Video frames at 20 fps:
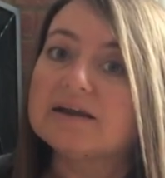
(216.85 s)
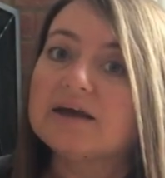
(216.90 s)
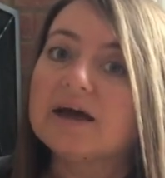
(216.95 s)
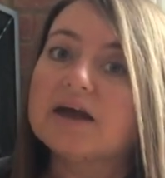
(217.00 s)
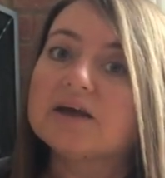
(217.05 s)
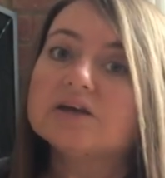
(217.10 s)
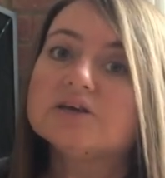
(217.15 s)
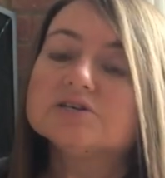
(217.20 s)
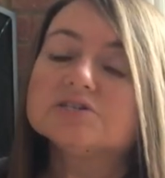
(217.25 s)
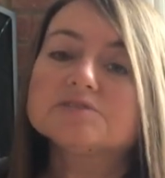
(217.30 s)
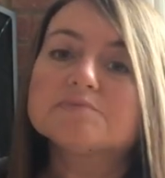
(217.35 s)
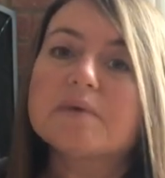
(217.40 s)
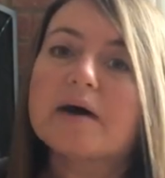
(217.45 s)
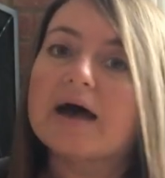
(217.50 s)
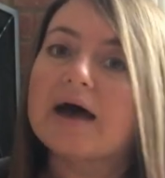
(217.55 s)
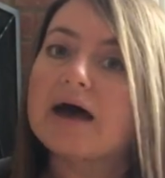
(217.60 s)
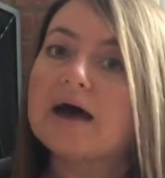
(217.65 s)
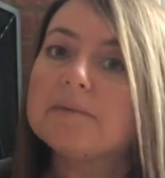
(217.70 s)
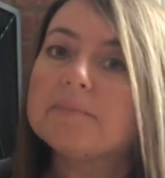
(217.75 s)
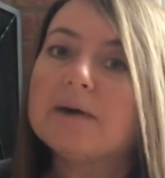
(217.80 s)
I use my
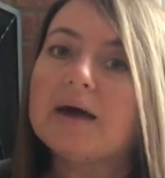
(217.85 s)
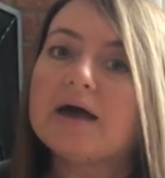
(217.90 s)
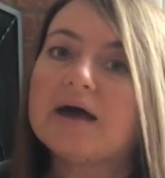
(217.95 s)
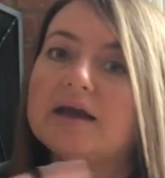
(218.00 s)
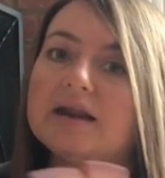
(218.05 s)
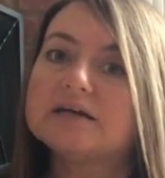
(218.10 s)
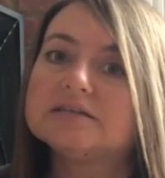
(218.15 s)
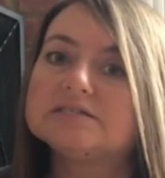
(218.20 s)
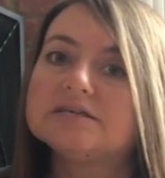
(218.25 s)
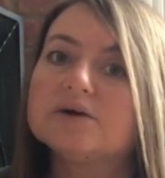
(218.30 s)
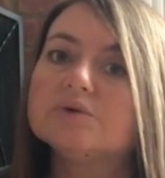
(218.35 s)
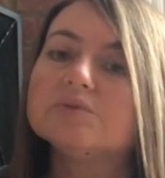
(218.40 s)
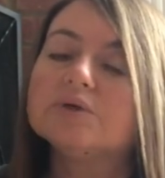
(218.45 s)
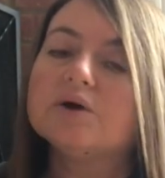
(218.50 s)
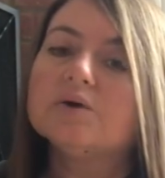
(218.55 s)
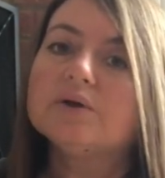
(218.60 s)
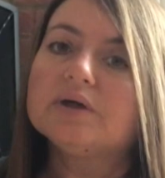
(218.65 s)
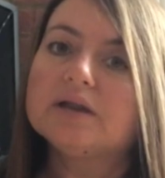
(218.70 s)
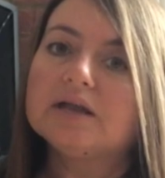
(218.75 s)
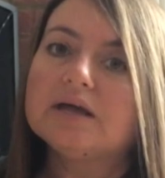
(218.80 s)
iPad. I
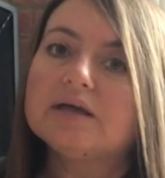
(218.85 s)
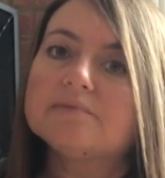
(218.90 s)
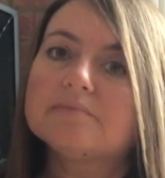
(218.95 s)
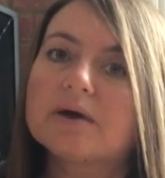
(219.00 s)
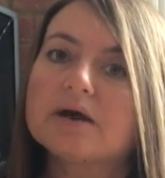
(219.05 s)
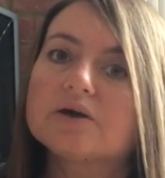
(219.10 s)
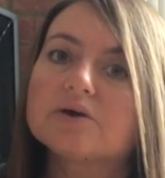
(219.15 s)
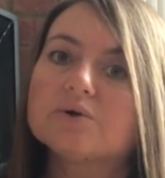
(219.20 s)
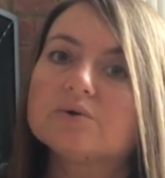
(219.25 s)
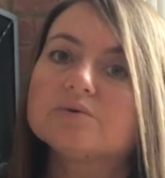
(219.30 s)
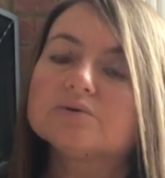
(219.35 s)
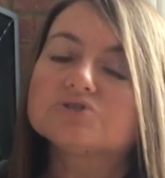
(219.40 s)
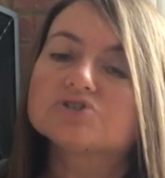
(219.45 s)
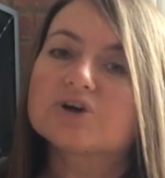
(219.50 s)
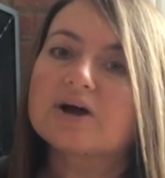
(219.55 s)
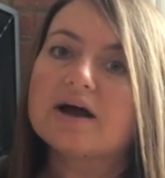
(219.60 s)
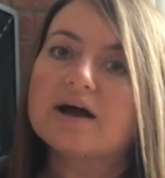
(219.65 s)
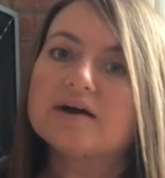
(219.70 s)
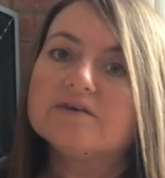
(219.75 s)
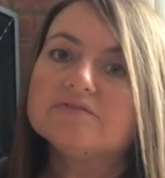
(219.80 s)
download it in my Google
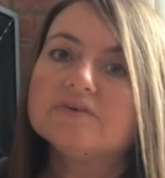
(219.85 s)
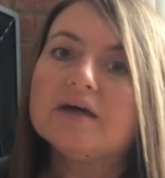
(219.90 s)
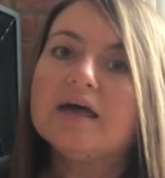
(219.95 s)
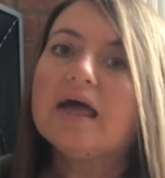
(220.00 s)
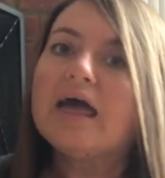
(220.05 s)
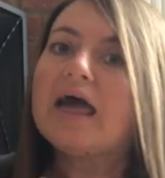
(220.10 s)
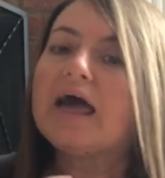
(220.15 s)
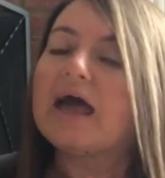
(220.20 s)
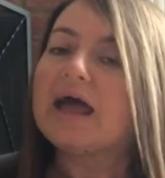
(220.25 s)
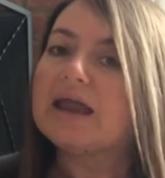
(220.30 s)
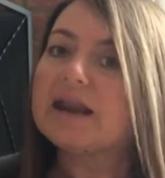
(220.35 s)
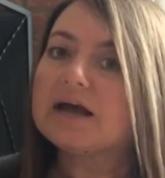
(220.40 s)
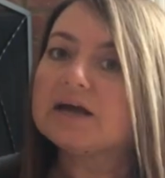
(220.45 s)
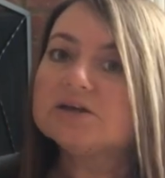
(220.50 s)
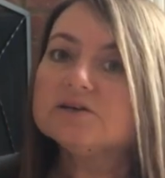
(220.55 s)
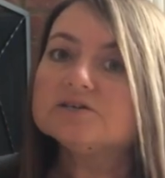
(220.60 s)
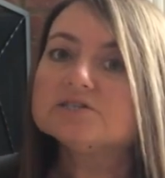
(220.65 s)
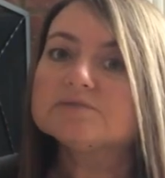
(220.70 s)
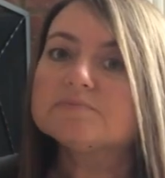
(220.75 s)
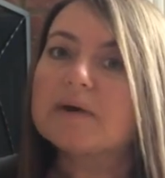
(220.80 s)
Drive, and I
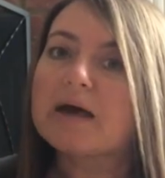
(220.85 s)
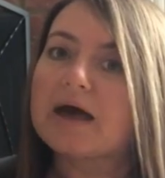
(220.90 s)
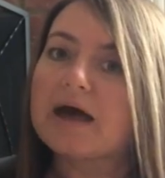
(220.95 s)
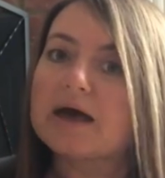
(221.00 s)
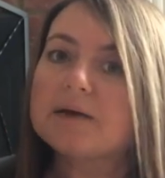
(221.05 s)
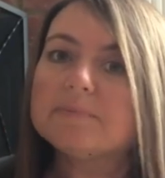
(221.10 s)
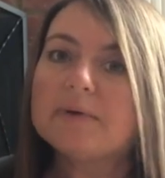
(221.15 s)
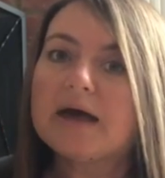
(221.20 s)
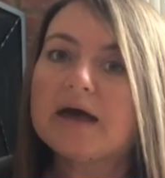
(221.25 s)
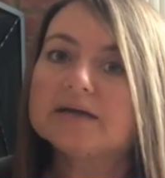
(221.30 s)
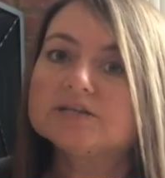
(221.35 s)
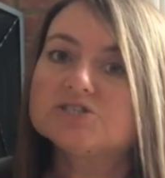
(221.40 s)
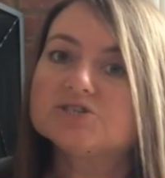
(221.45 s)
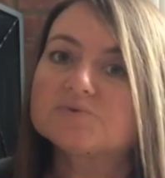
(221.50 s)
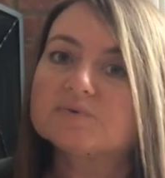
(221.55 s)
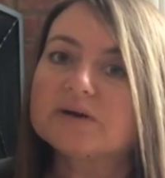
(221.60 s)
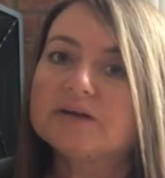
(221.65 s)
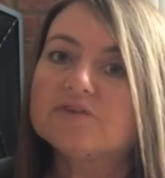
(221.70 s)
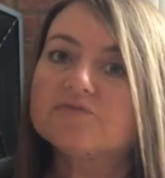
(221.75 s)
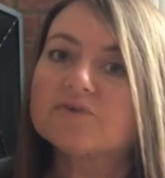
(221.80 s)
use my iPad to
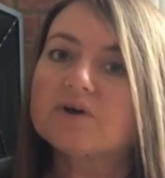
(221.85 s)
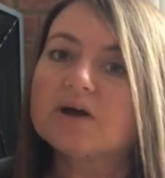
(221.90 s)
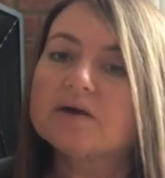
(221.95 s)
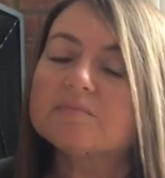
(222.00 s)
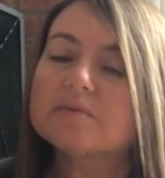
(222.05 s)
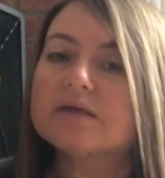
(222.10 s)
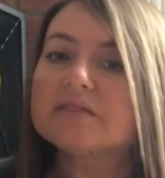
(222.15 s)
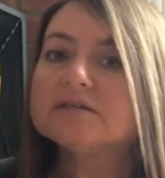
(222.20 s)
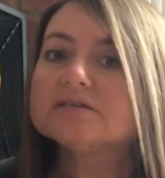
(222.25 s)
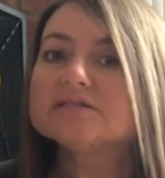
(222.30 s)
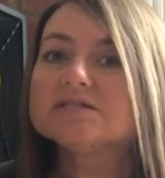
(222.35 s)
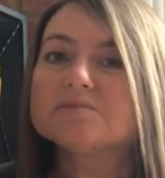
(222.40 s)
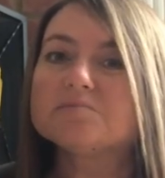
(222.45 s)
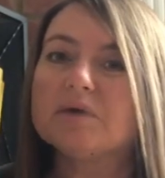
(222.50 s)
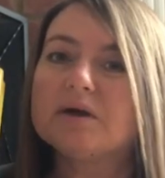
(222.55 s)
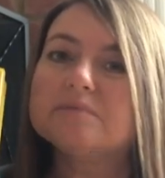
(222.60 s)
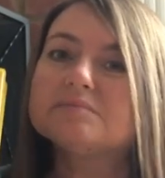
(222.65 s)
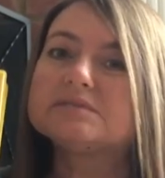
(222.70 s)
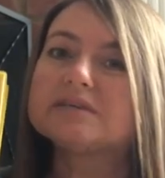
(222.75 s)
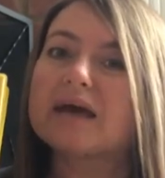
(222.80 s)
read from, and then
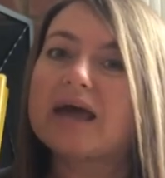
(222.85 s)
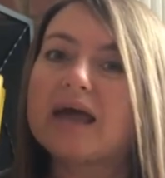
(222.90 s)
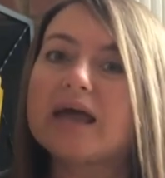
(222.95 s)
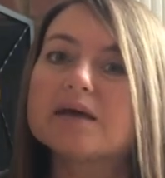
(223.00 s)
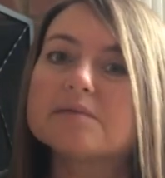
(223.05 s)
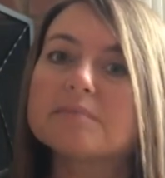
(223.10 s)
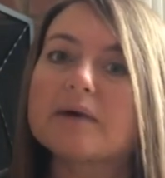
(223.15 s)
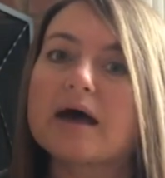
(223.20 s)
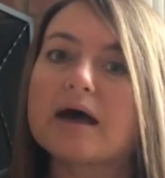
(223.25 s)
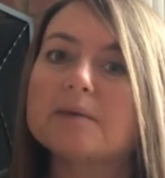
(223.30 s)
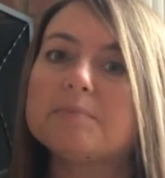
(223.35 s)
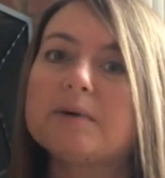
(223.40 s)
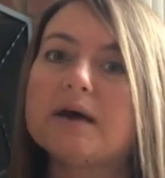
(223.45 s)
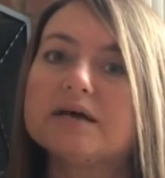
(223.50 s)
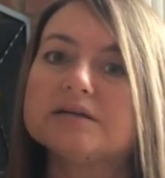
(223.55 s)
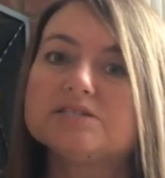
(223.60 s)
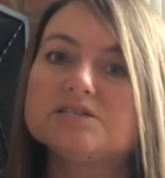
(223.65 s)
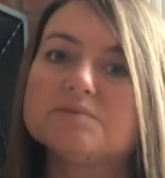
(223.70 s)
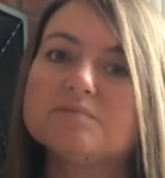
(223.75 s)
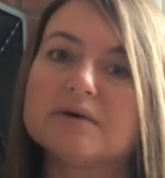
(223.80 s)
sometimes I hand my
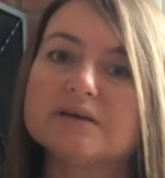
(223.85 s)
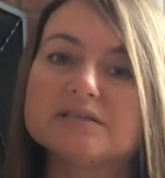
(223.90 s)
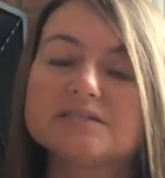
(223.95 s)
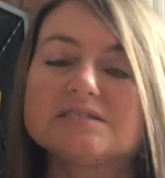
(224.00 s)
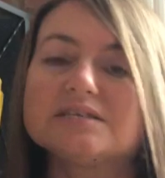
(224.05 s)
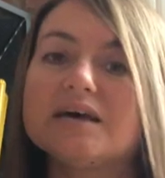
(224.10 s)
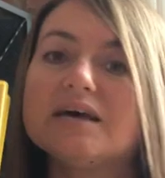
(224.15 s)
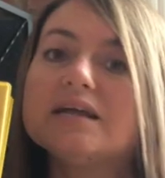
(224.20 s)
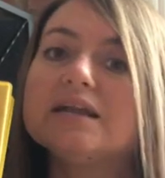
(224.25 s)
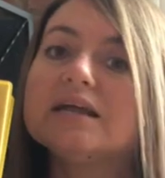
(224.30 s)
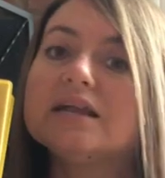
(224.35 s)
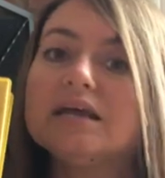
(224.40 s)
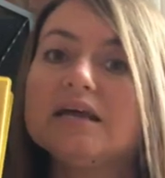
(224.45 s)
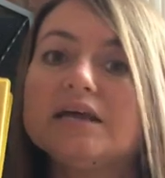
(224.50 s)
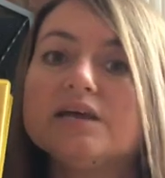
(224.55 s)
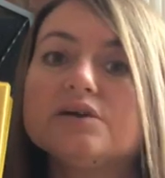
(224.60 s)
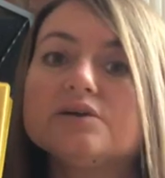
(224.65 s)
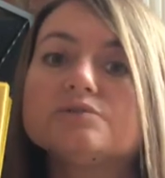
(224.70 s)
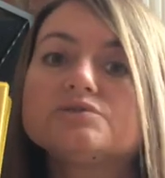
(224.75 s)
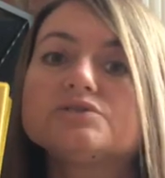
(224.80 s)
iPad to my son, and
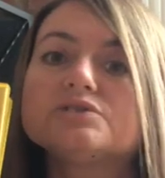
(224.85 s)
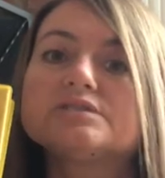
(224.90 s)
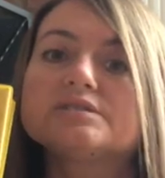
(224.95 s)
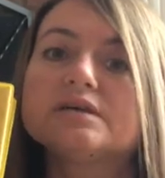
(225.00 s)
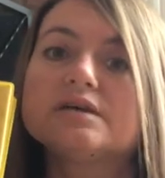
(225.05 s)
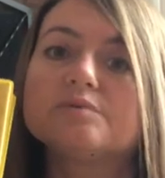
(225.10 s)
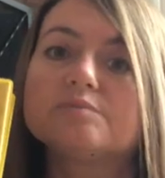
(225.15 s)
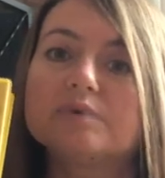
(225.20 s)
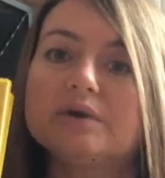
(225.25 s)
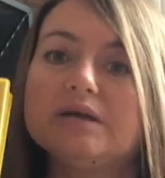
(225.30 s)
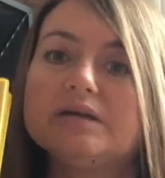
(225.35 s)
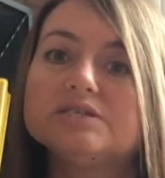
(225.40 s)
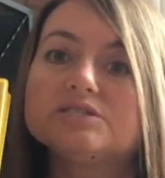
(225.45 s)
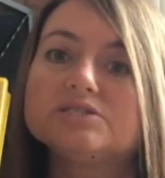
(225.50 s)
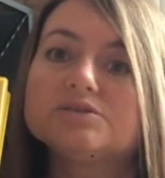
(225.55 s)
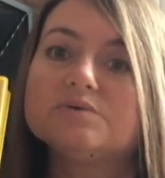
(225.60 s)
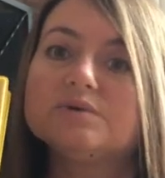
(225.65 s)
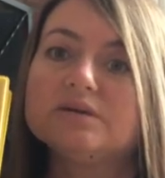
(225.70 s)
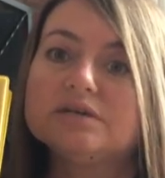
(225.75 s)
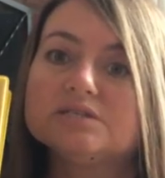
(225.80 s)
he uses it when he's
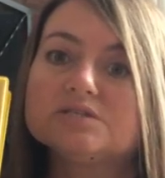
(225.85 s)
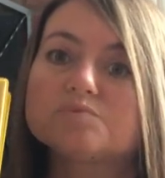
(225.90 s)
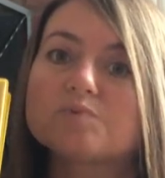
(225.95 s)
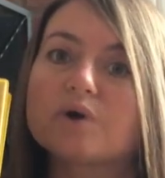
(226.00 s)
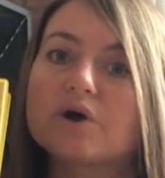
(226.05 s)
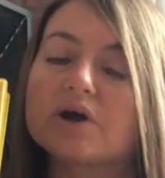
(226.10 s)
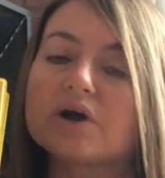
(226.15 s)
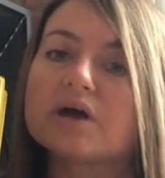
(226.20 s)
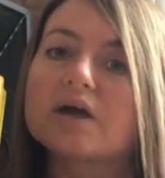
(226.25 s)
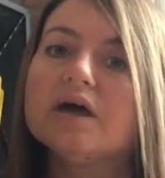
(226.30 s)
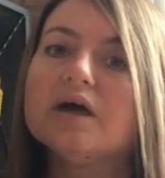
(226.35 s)
doing his work.